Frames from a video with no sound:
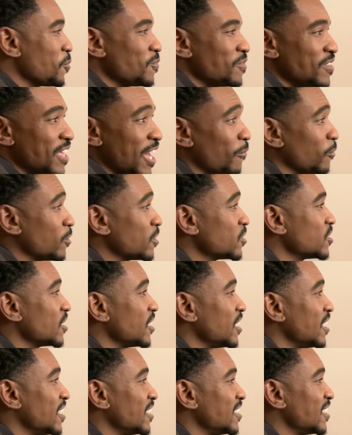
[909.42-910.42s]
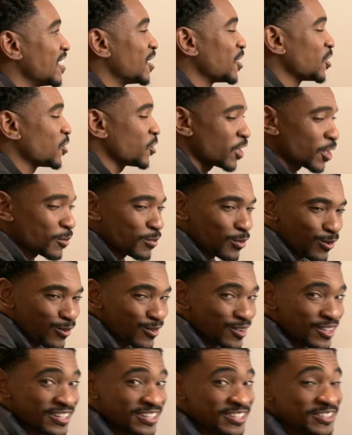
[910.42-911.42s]
That was
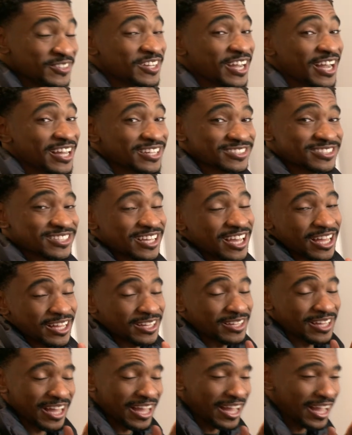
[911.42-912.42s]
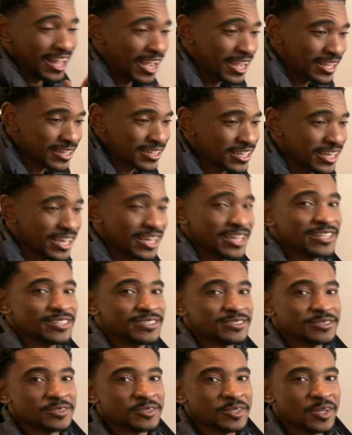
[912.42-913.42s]
incredible. You guys, I can't
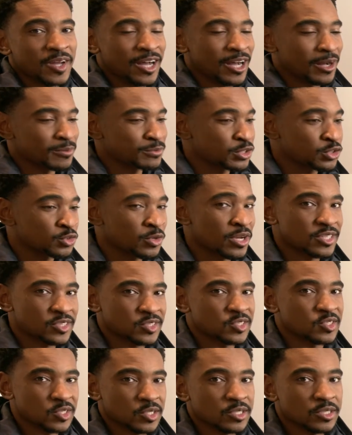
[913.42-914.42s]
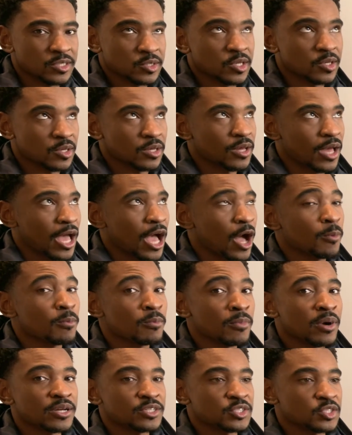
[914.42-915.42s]
stress how
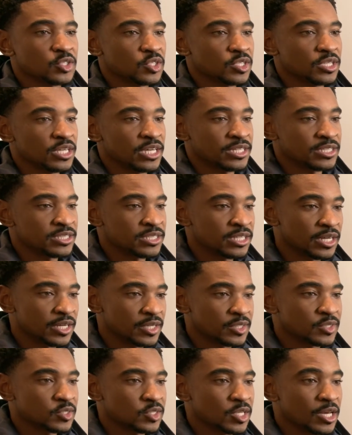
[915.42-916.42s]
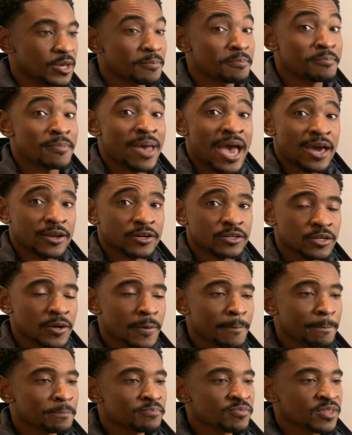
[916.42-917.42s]
much it does
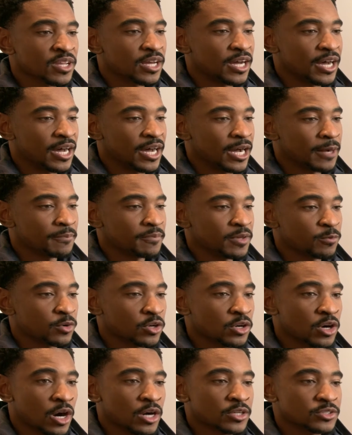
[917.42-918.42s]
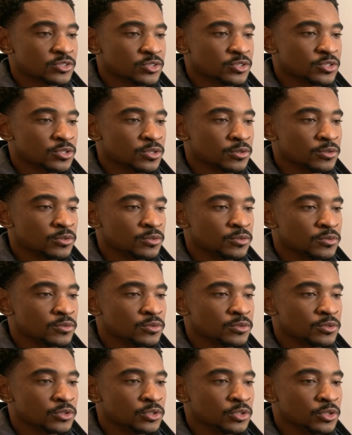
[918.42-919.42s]
matter in regards to
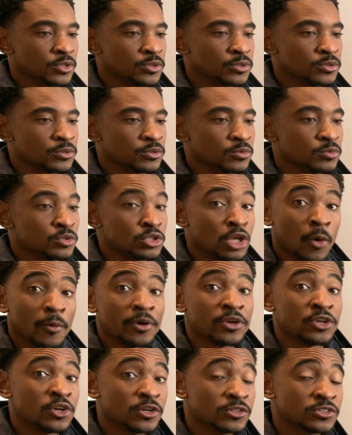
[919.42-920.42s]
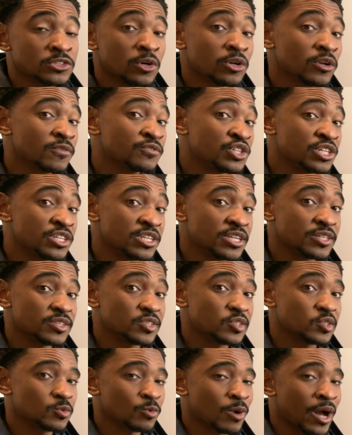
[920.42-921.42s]
you knowing your zone of
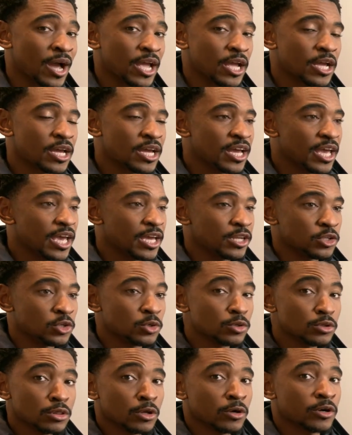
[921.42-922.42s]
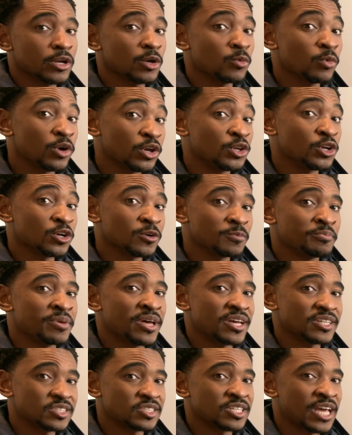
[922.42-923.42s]
genius, right? And you learning what you're
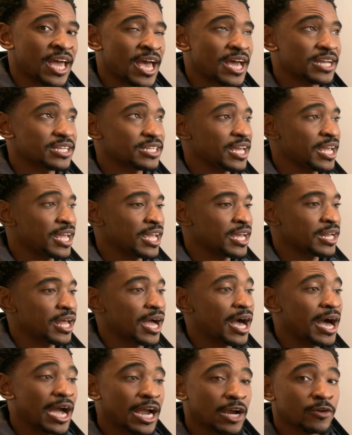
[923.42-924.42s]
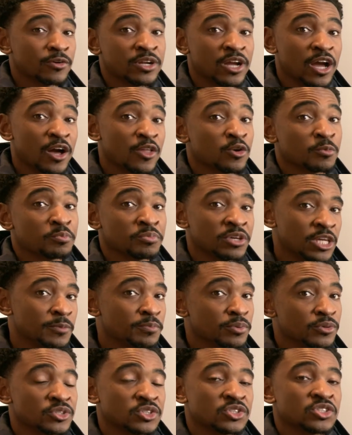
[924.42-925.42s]
best at and hiring other
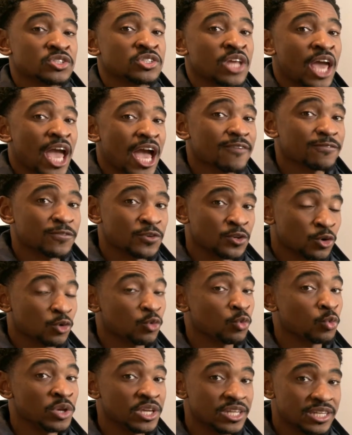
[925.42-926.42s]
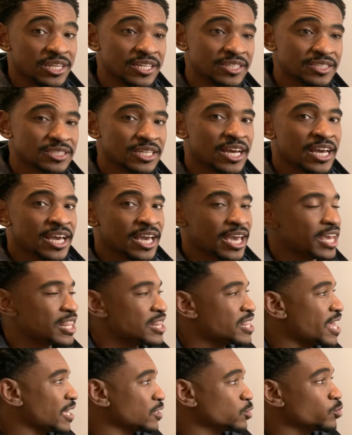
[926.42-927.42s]
people to staff your weakness.
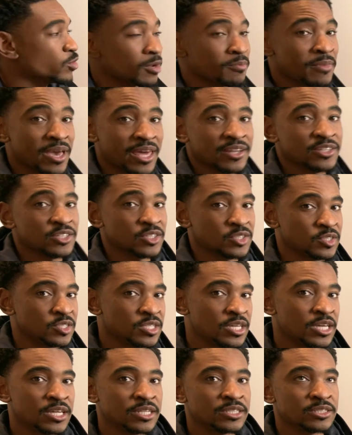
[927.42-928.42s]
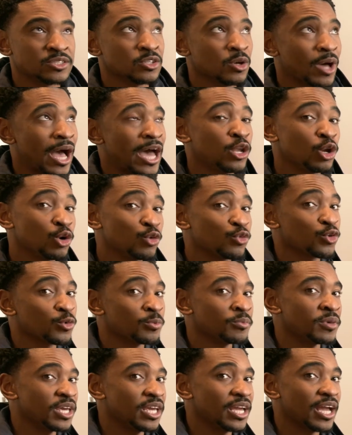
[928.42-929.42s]
And that's what Amanda just did. So I know for
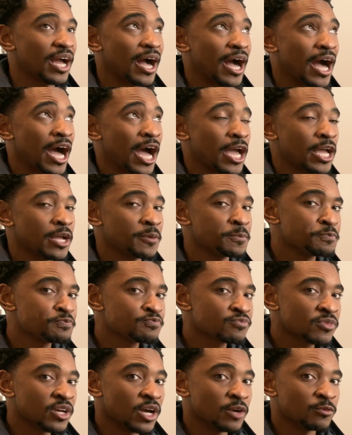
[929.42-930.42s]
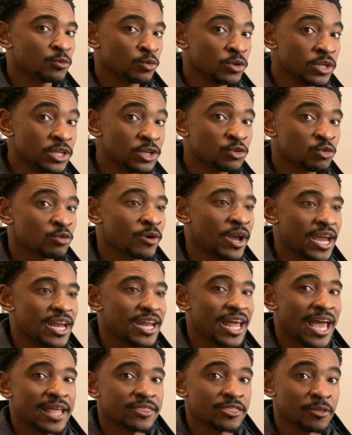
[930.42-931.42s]
me, I'm really
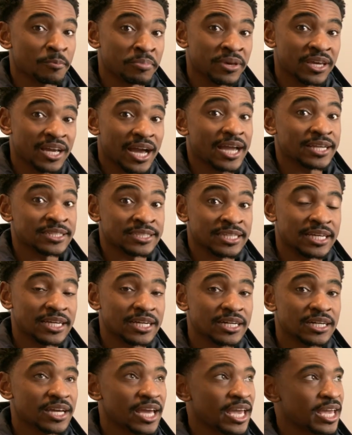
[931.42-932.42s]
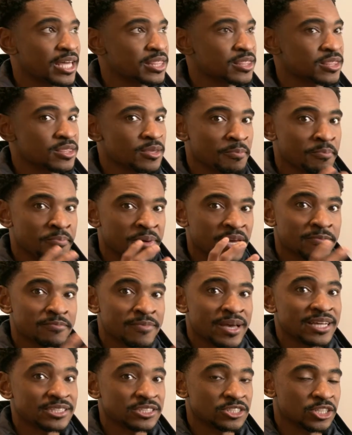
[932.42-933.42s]
great at the big idea and the big
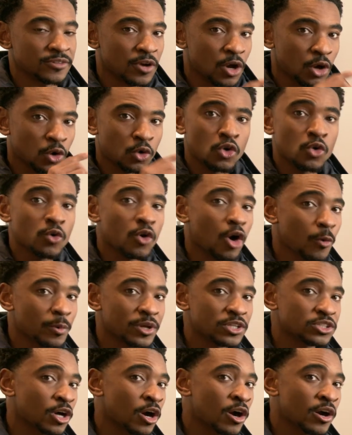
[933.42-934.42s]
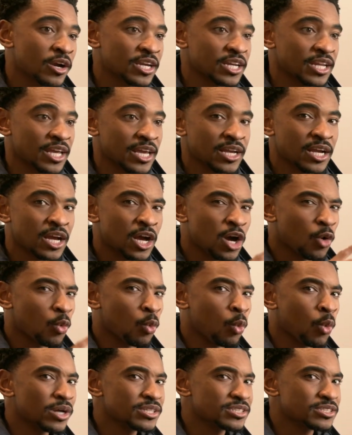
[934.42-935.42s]
message of who are we targeting,
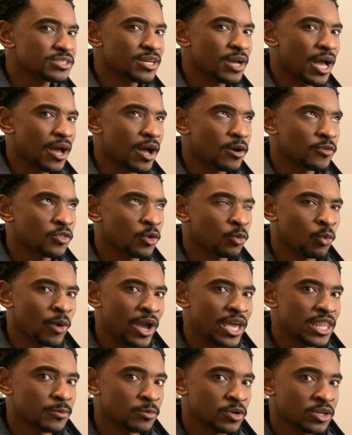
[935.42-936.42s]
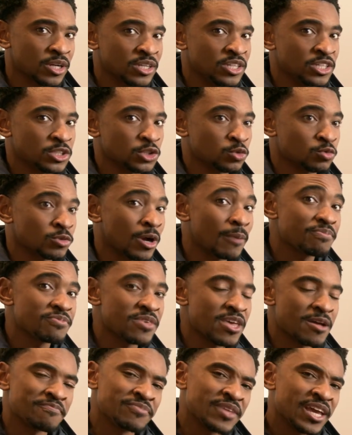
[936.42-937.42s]
what's the way that we're going to disrupt
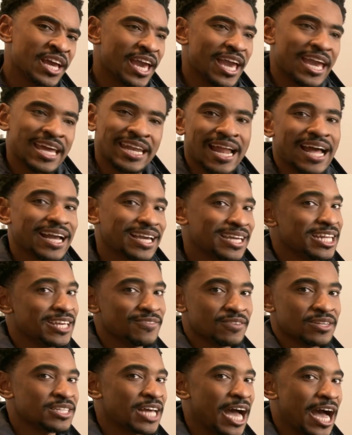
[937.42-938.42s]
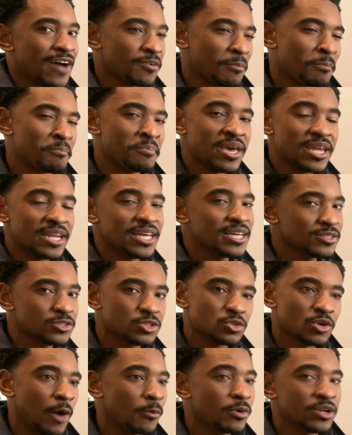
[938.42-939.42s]
them. And I can even dive a bit
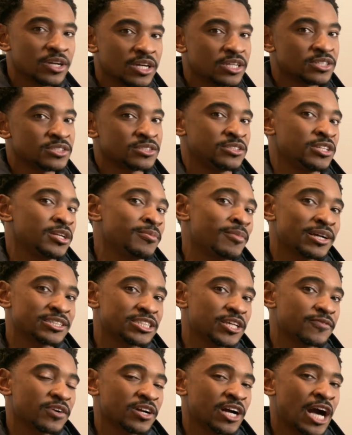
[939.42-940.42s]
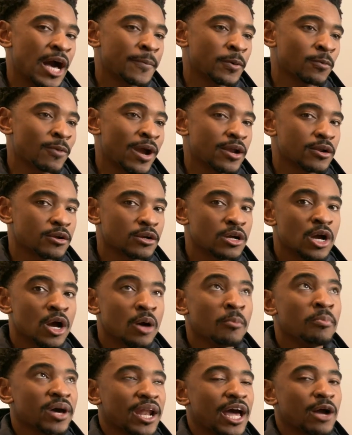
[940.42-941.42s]
into, I wouldn't consider myself a copywriter,
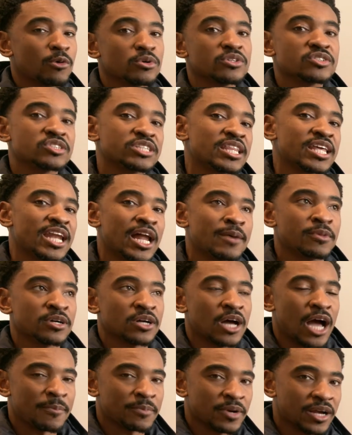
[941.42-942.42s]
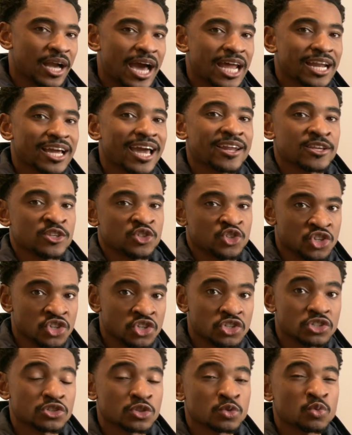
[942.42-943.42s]
but I will say that I'm a kind of got a
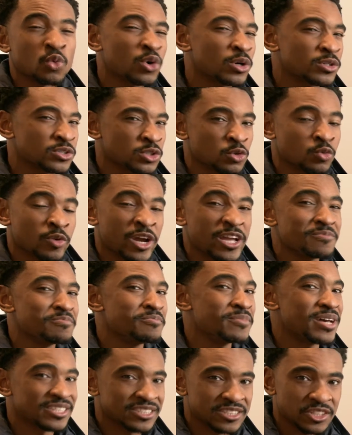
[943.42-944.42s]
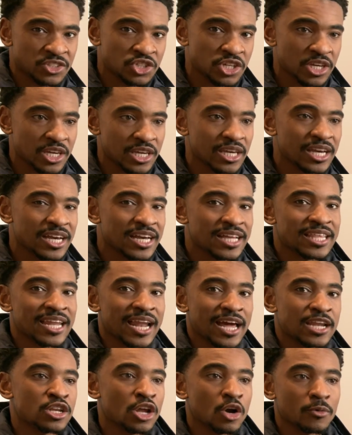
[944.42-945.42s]
genius towards great messaging that
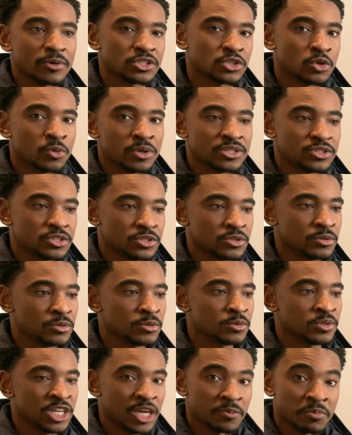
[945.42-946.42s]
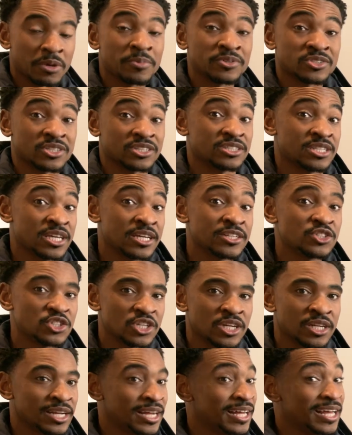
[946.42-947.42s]
I know is going to get people's
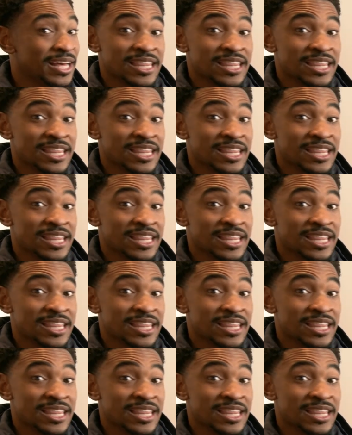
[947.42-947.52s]
attention.